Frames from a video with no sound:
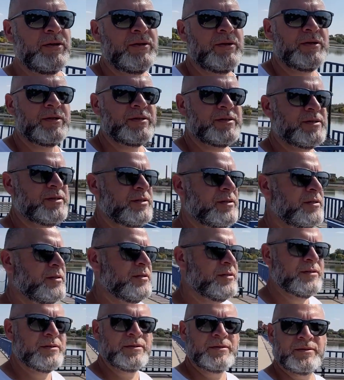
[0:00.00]
can see
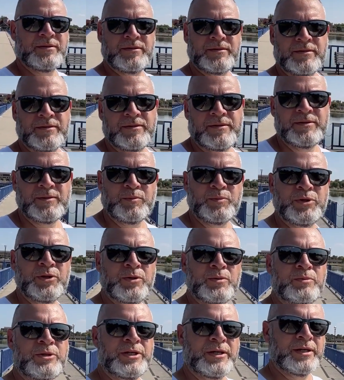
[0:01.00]
the pier
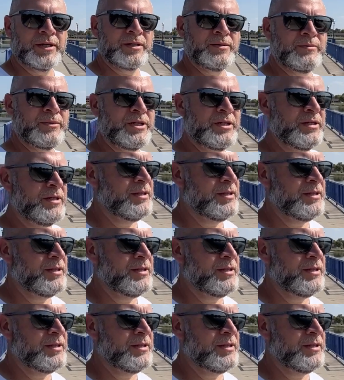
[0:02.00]
behind me,